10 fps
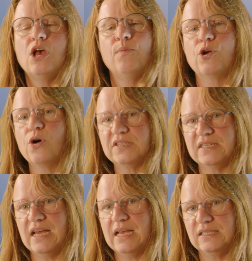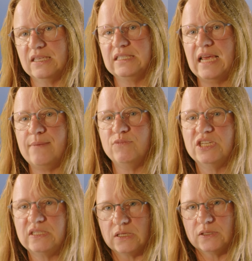because it has the same
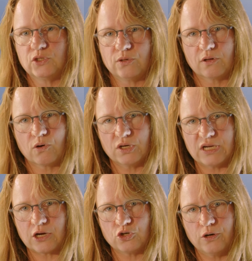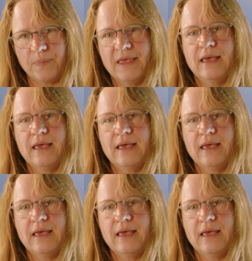distance to the conductor.